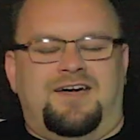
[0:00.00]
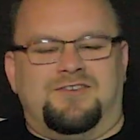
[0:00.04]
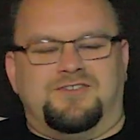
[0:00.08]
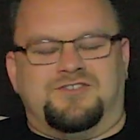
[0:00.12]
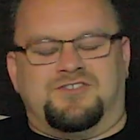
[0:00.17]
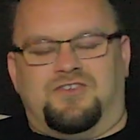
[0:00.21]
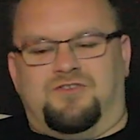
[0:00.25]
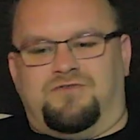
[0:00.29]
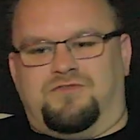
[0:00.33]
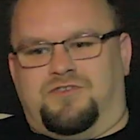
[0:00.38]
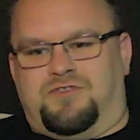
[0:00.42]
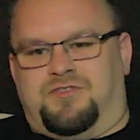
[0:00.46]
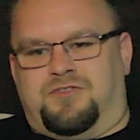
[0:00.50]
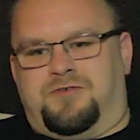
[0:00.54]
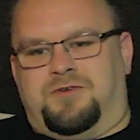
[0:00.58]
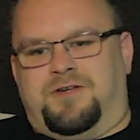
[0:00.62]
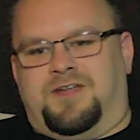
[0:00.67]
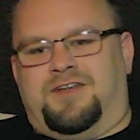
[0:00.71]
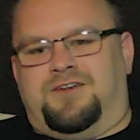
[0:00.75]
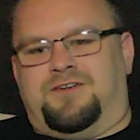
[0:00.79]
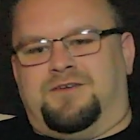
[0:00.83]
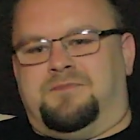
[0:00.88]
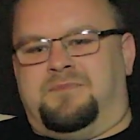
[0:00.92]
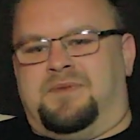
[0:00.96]
I was over
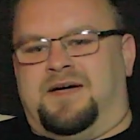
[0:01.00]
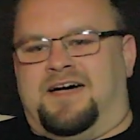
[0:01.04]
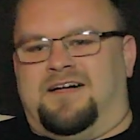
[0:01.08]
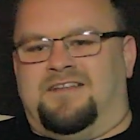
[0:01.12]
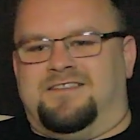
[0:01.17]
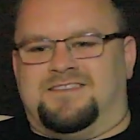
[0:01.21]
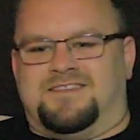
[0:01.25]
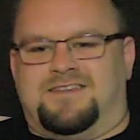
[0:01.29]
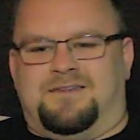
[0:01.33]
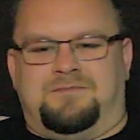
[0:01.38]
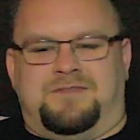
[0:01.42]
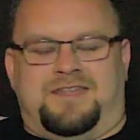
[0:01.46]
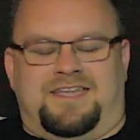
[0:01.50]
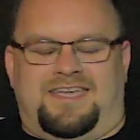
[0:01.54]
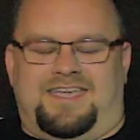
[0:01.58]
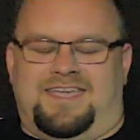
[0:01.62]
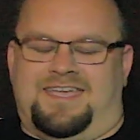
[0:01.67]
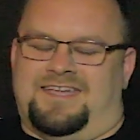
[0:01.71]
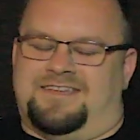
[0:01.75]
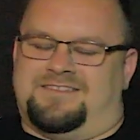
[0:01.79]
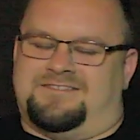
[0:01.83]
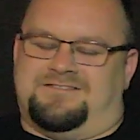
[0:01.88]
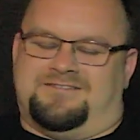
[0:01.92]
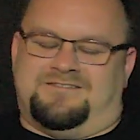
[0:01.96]
300 pounds and I'm
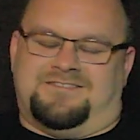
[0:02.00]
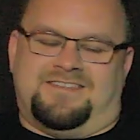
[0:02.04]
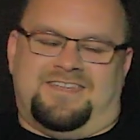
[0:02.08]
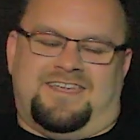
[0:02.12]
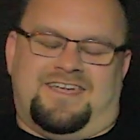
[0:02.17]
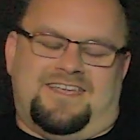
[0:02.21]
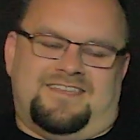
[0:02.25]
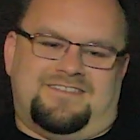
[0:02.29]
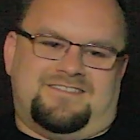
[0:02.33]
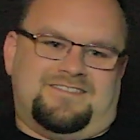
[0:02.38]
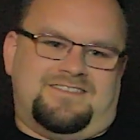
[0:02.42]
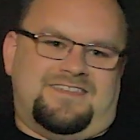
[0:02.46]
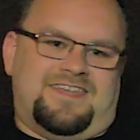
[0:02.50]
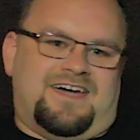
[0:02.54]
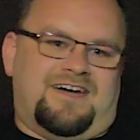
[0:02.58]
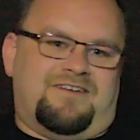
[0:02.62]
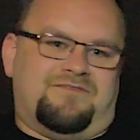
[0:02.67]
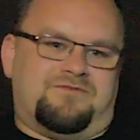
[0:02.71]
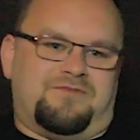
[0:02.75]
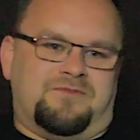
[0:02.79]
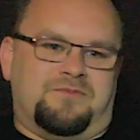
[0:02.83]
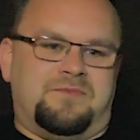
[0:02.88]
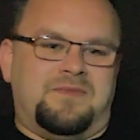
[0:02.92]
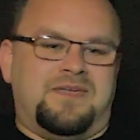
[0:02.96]
like, exercise is
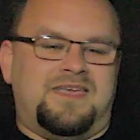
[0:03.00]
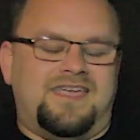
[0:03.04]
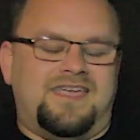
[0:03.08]
not for